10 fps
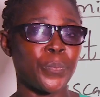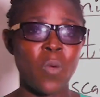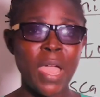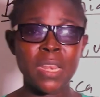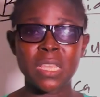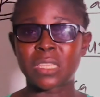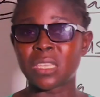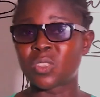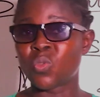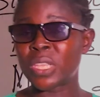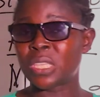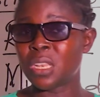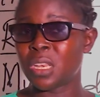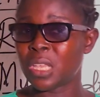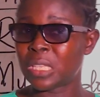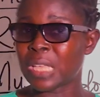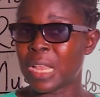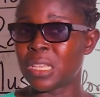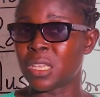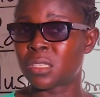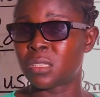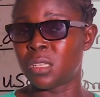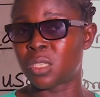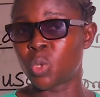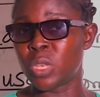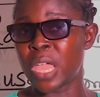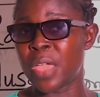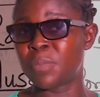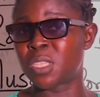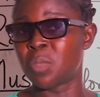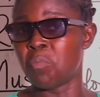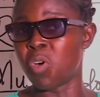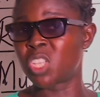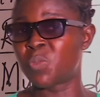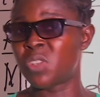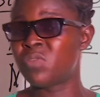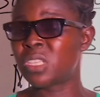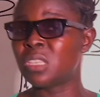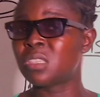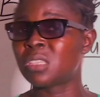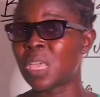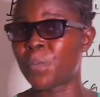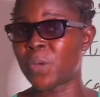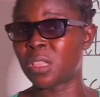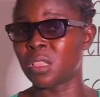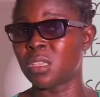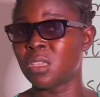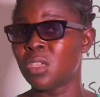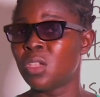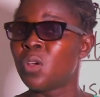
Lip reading: When it is written in italics, the 2 names must be written separately,